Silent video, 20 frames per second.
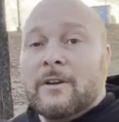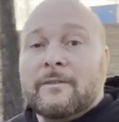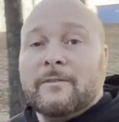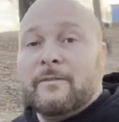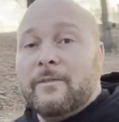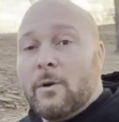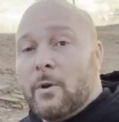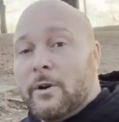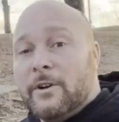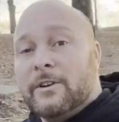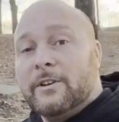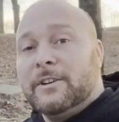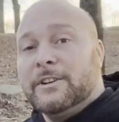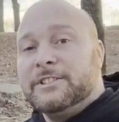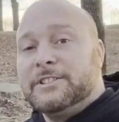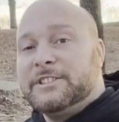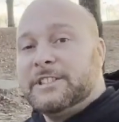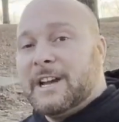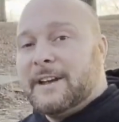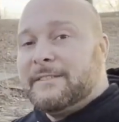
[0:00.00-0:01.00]
Ford or
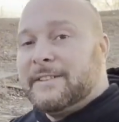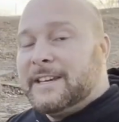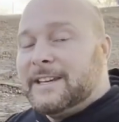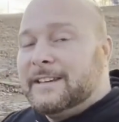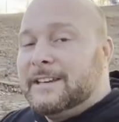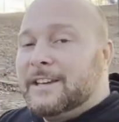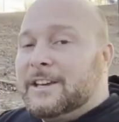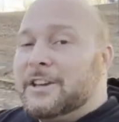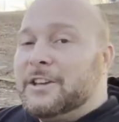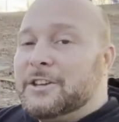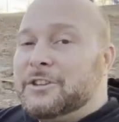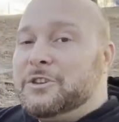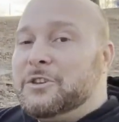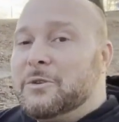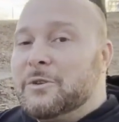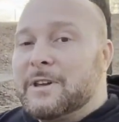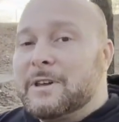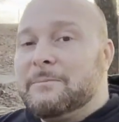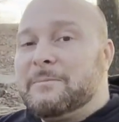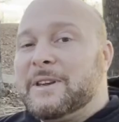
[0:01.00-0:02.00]
Chevy, you
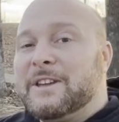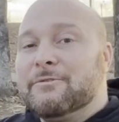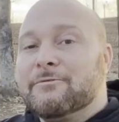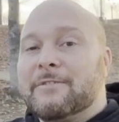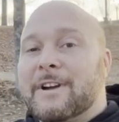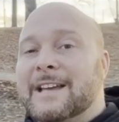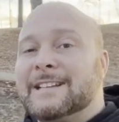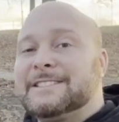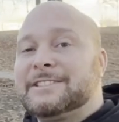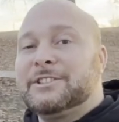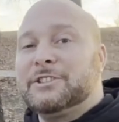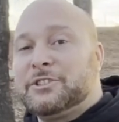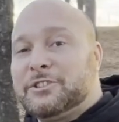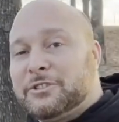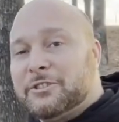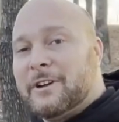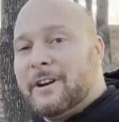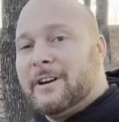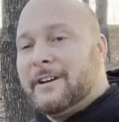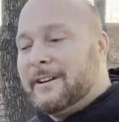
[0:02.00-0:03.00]
can be rest
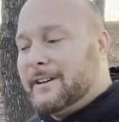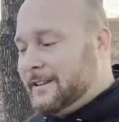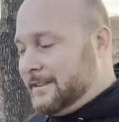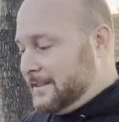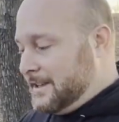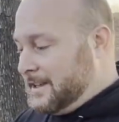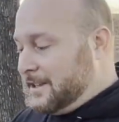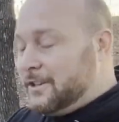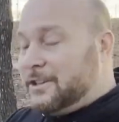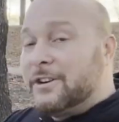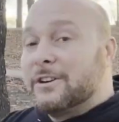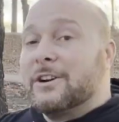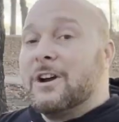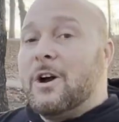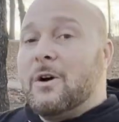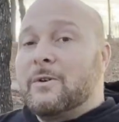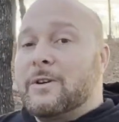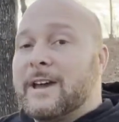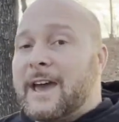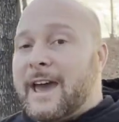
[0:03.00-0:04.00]
assured that you're
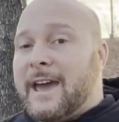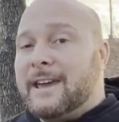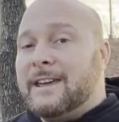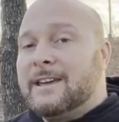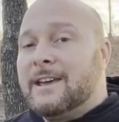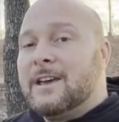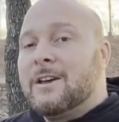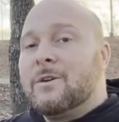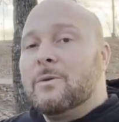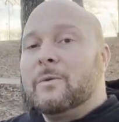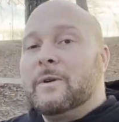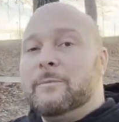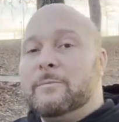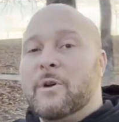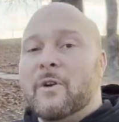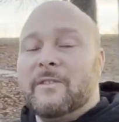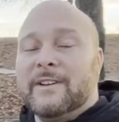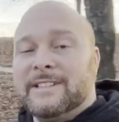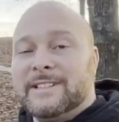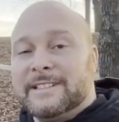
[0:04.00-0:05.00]
okay when
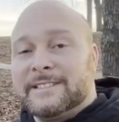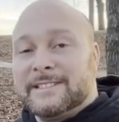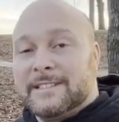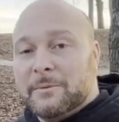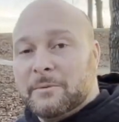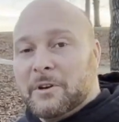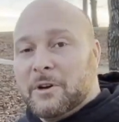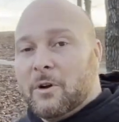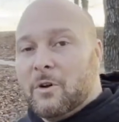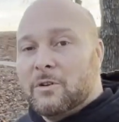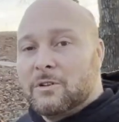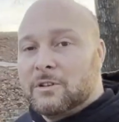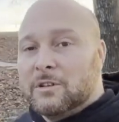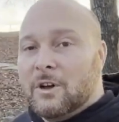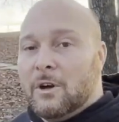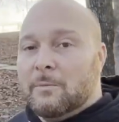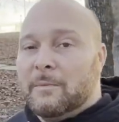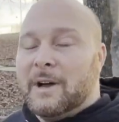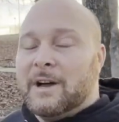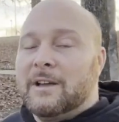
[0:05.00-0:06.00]
moving to Seminole,
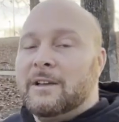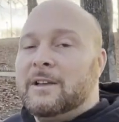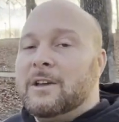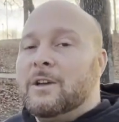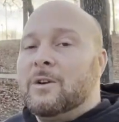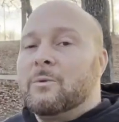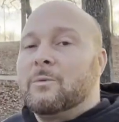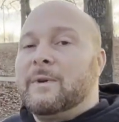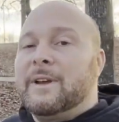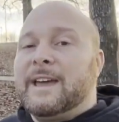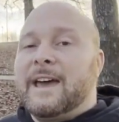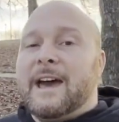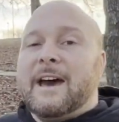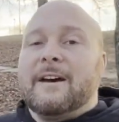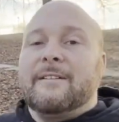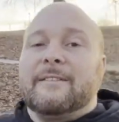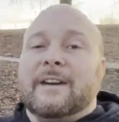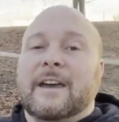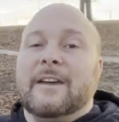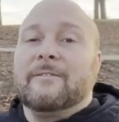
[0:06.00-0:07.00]
Oklahoma. We
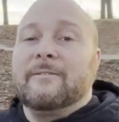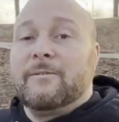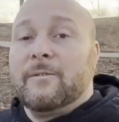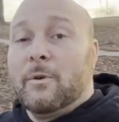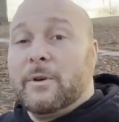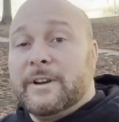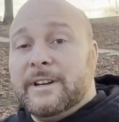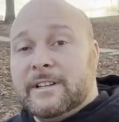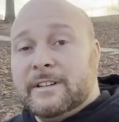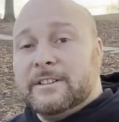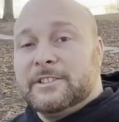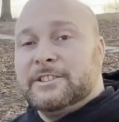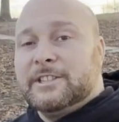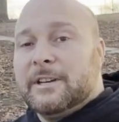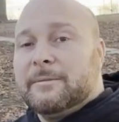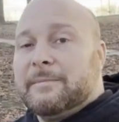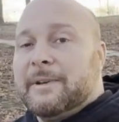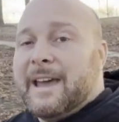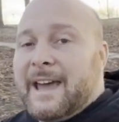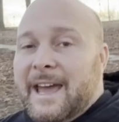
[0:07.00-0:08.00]
have a Ford
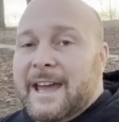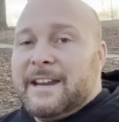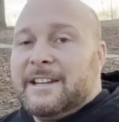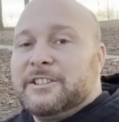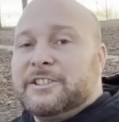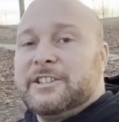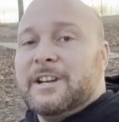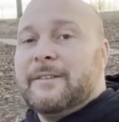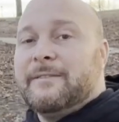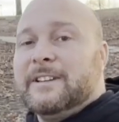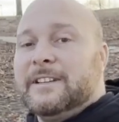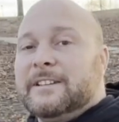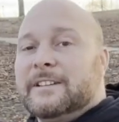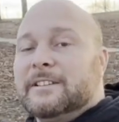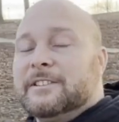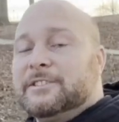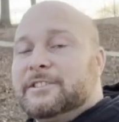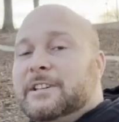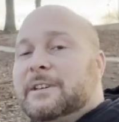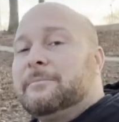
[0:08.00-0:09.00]
dealership and a Chevy
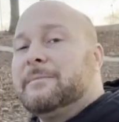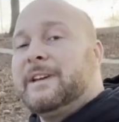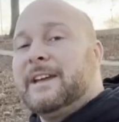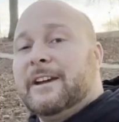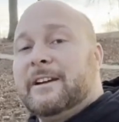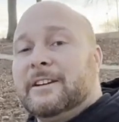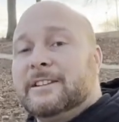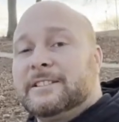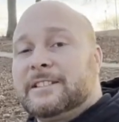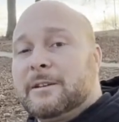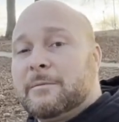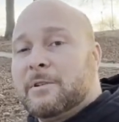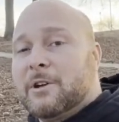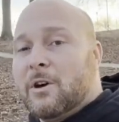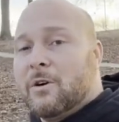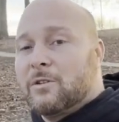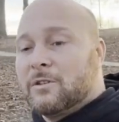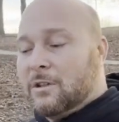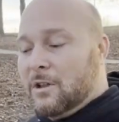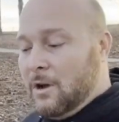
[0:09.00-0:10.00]
dealership here in Seminole,
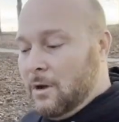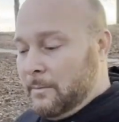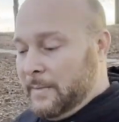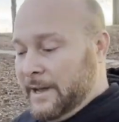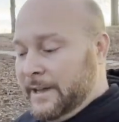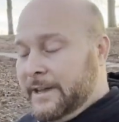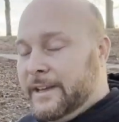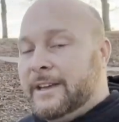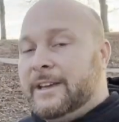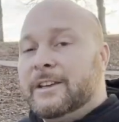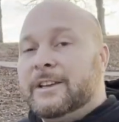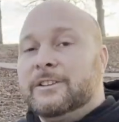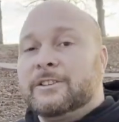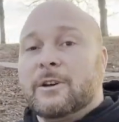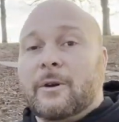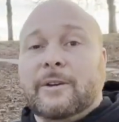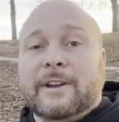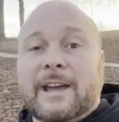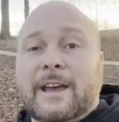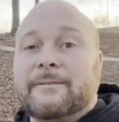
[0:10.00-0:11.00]
Oklahoma. So
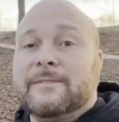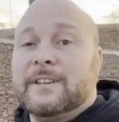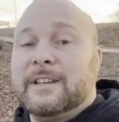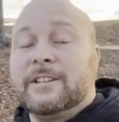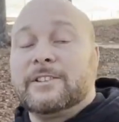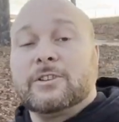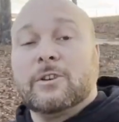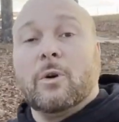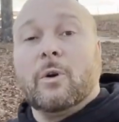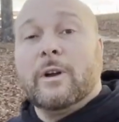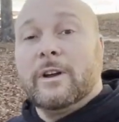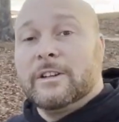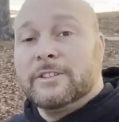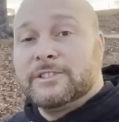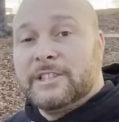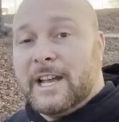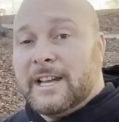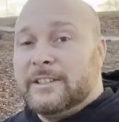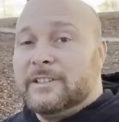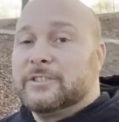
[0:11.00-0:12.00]
when you have to get your oil
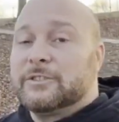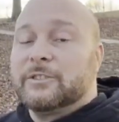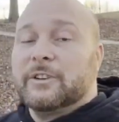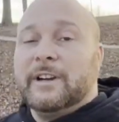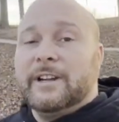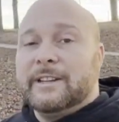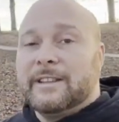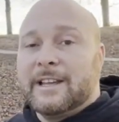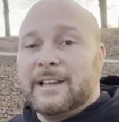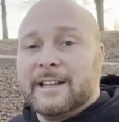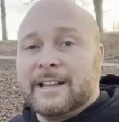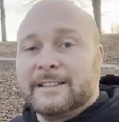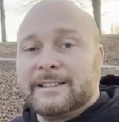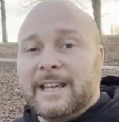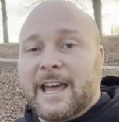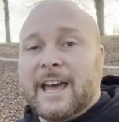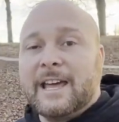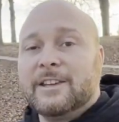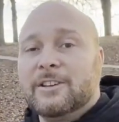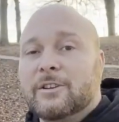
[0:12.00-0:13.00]
changes or anything like
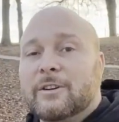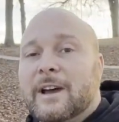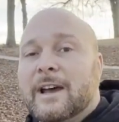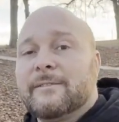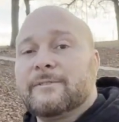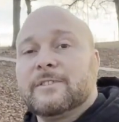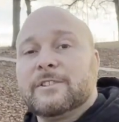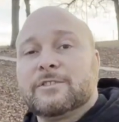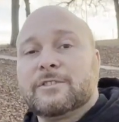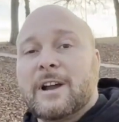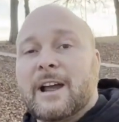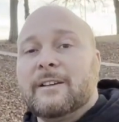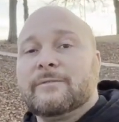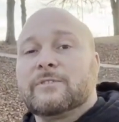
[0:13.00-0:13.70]
that, you don't have to drive